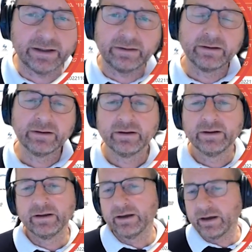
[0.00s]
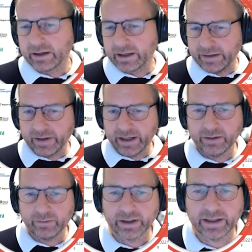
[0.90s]
end, give
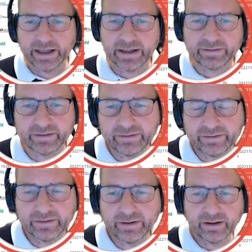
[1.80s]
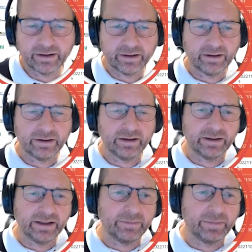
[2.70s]
anyone access
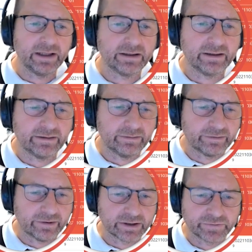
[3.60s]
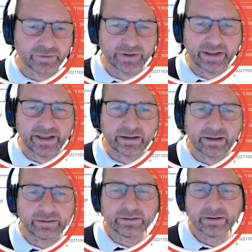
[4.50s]
and the ability to search for the
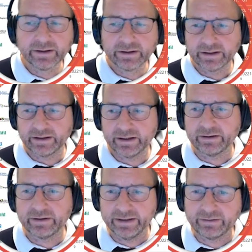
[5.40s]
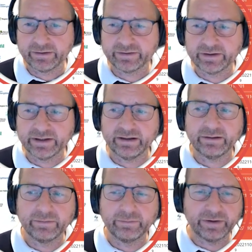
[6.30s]
data that they are interested
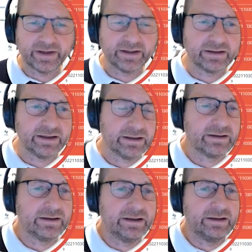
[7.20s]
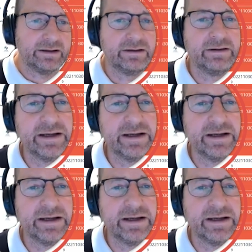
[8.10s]
in, presenting it in a